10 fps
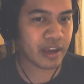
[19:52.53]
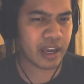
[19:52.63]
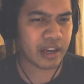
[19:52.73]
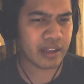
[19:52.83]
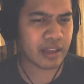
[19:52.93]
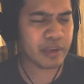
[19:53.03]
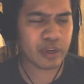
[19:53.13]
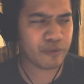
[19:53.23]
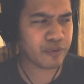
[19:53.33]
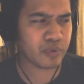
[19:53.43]
And let me
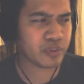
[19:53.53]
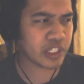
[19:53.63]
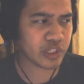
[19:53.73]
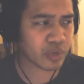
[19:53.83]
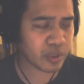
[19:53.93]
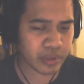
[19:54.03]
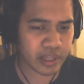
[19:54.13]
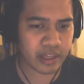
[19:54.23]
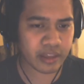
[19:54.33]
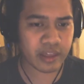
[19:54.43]
know if you disagreed with
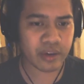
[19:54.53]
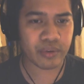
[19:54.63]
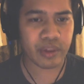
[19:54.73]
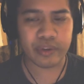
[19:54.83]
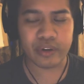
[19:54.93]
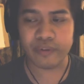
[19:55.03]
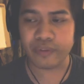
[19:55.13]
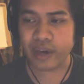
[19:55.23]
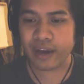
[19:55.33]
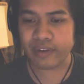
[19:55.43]
anything, or let me know if
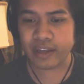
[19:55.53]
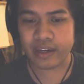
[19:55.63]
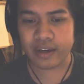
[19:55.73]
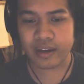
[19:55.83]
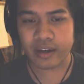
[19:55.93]
you have any